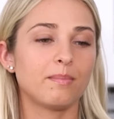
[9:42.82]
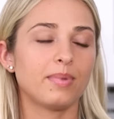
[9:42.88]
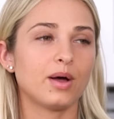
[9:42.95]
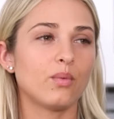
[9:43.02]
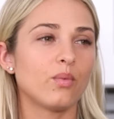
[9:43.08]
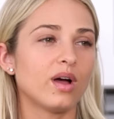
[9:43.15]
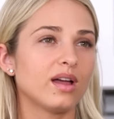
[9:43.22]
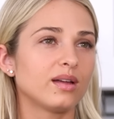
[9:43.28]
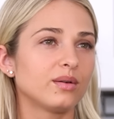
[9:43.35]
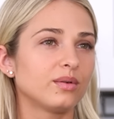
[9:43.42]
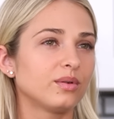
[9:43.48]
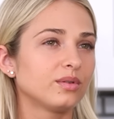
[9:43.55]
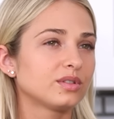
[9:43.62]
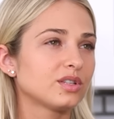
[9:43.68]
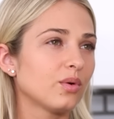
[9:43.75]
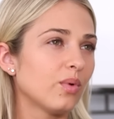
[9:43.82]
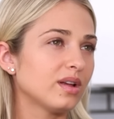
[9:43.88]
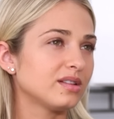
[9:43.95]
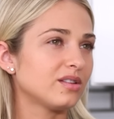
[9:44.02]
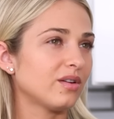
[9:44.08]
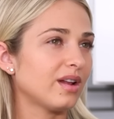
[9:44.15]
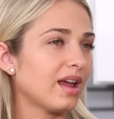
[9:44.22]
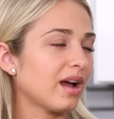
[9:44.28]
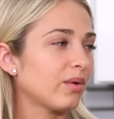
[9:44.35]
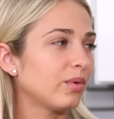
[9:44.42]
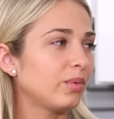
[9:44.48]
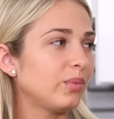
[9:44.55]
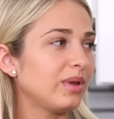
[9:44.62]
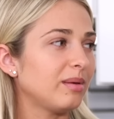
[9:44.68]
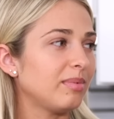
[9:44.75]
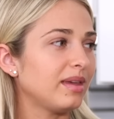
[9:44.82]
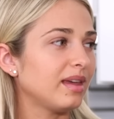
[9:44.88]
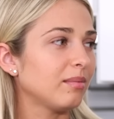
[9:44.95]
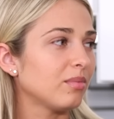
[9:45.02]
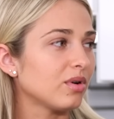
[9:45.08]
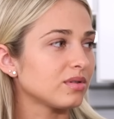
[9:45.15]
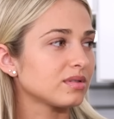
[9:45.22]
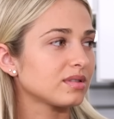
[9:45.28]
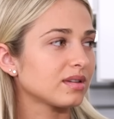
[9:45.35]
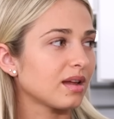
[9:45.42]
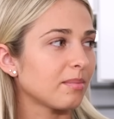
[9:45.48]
But what zodiac would we be most